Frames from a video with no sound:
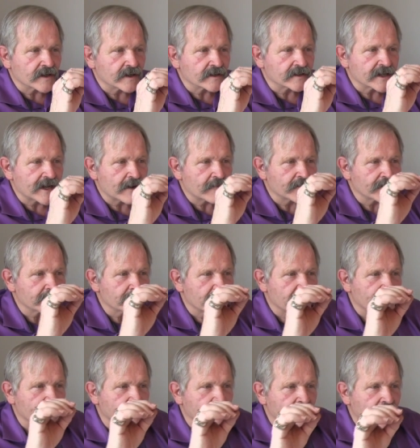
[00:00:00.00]
allowing
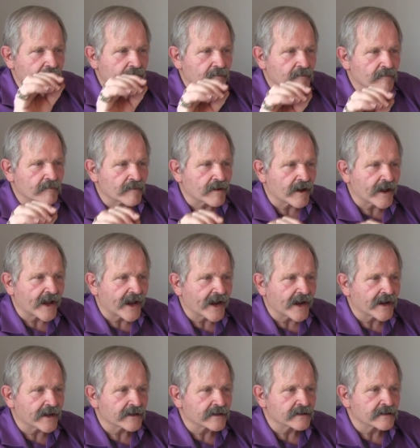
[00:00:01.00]
my
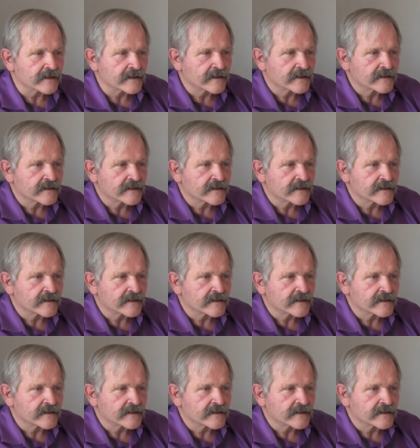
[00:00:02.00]
hand